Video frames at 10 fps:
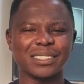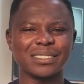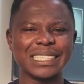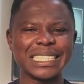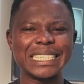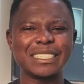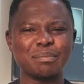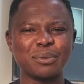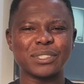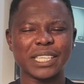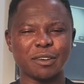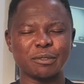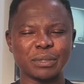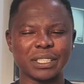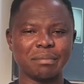Until these books
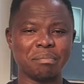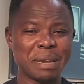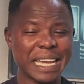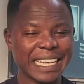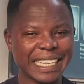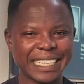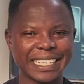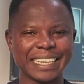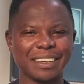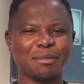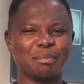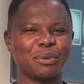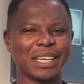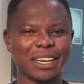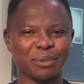helped me. Mainly, the
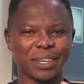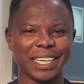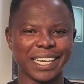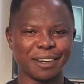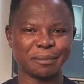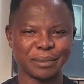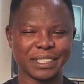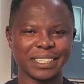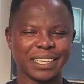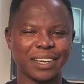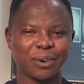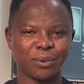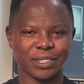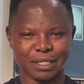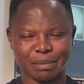book that really helped me
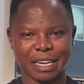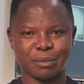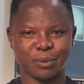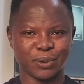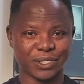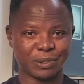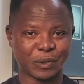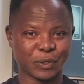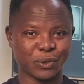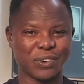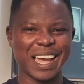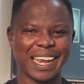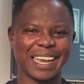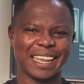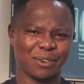was the Bible because it was through
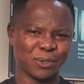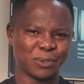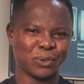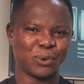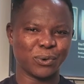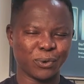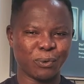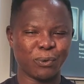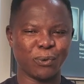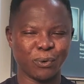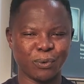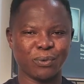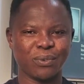that that I got to know who